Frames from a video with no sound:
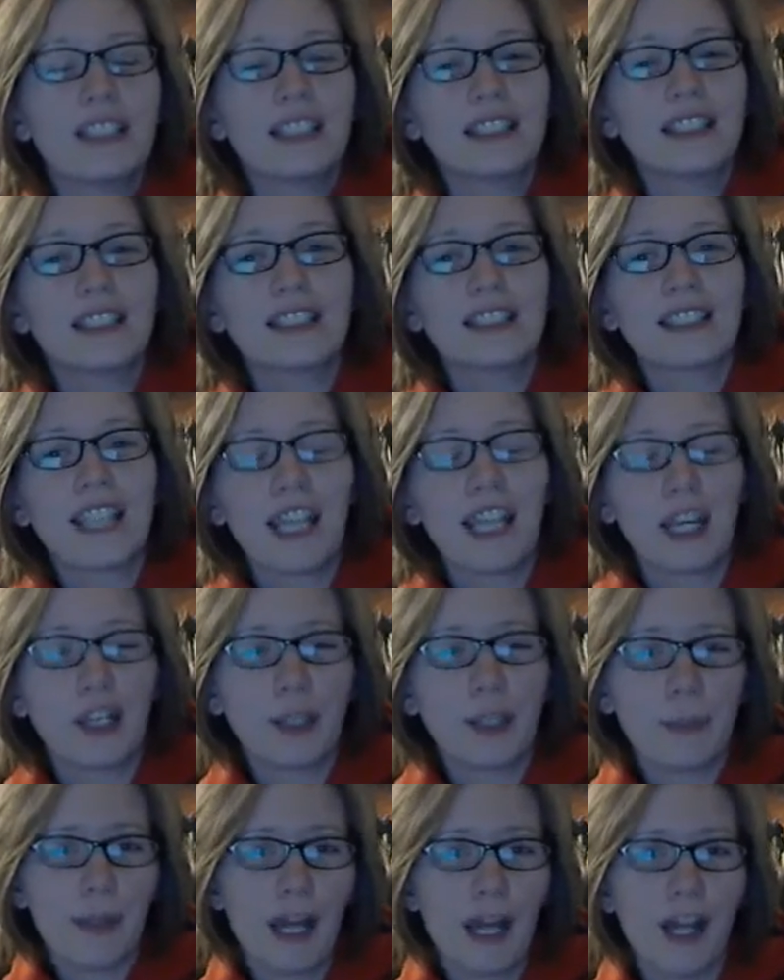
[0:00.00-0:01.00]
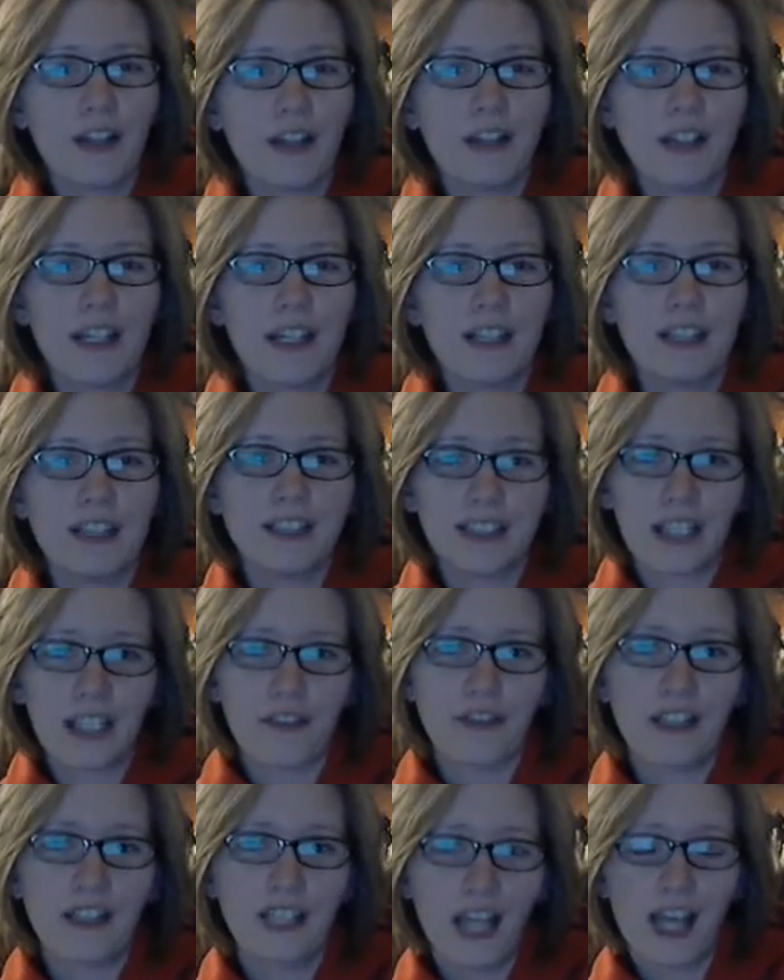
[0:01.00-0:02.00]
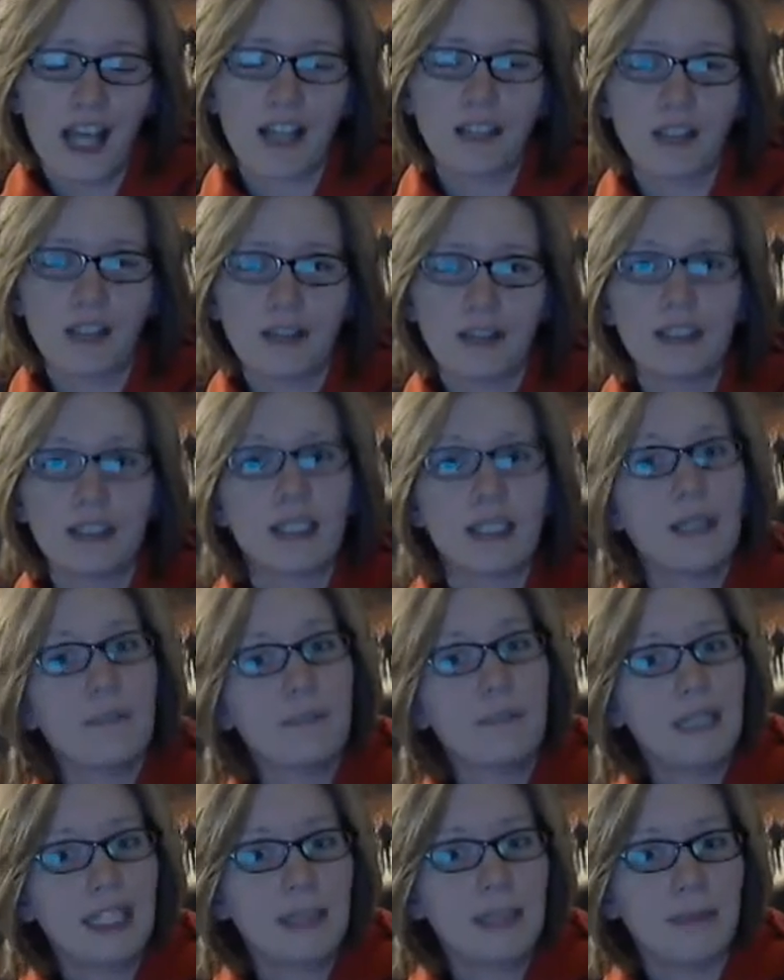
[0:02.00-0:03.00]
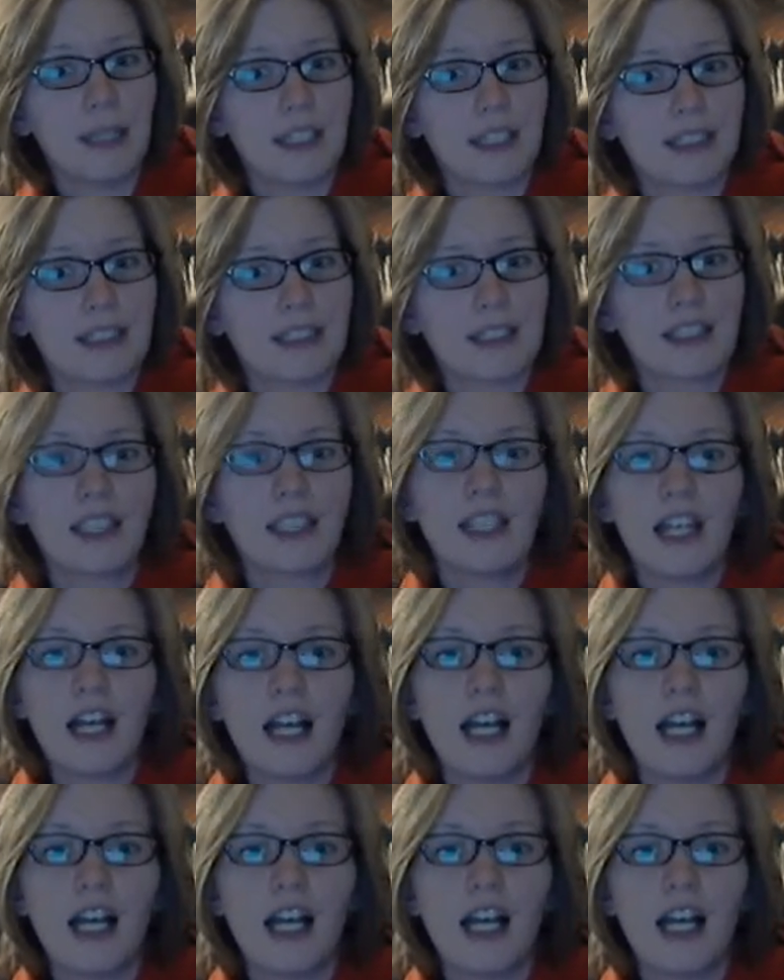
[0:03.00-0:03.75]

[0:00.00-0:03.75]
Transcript: This is a Harry Potter and the Deathly Hallows mini bust.